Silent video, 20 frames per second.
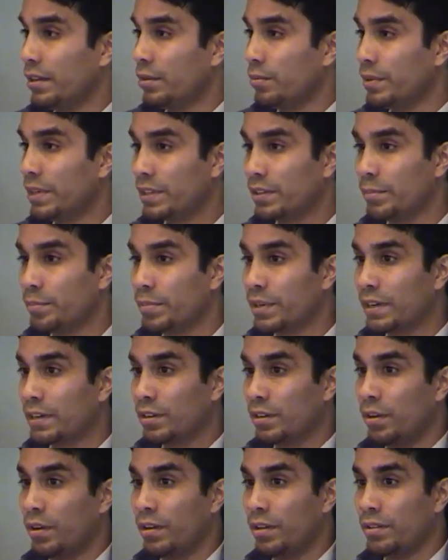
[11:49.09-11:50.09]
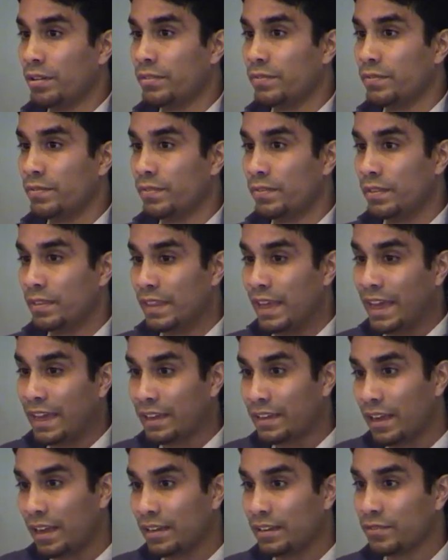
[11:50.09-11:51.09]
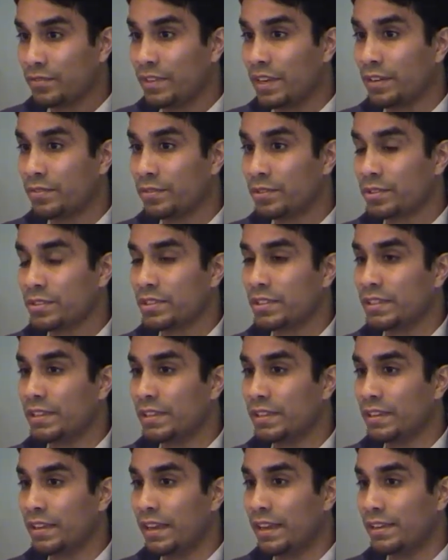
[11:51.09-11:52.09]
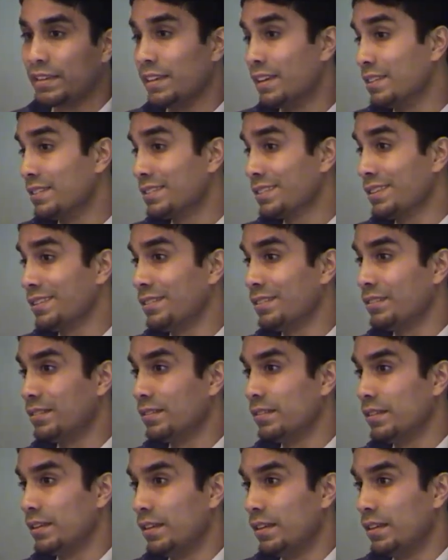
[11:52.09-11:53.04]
we can bring all of that kind of diversity and yet still,